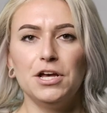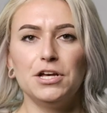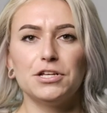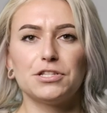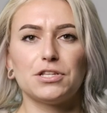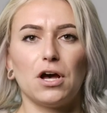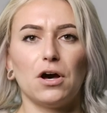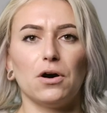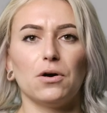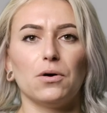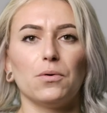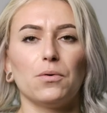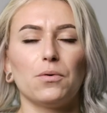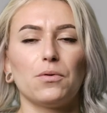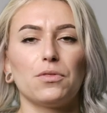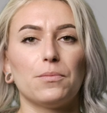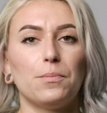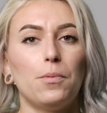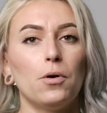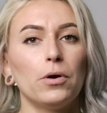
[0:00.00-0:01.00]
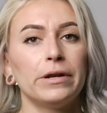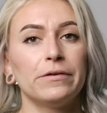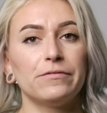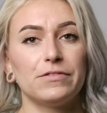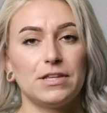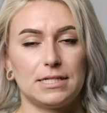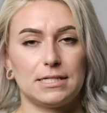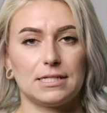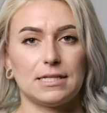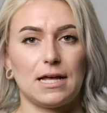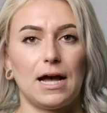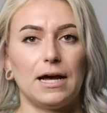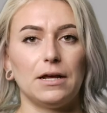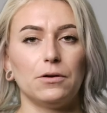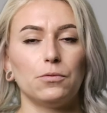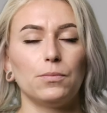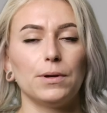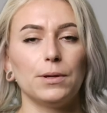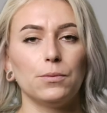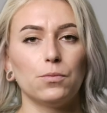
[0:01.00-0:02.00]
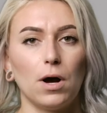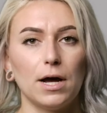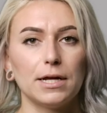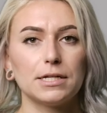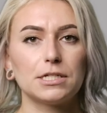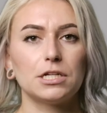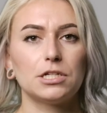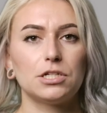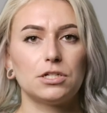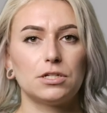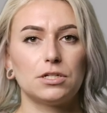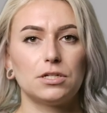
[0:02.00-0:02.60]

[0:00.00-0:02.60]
So the point of this slide, we want to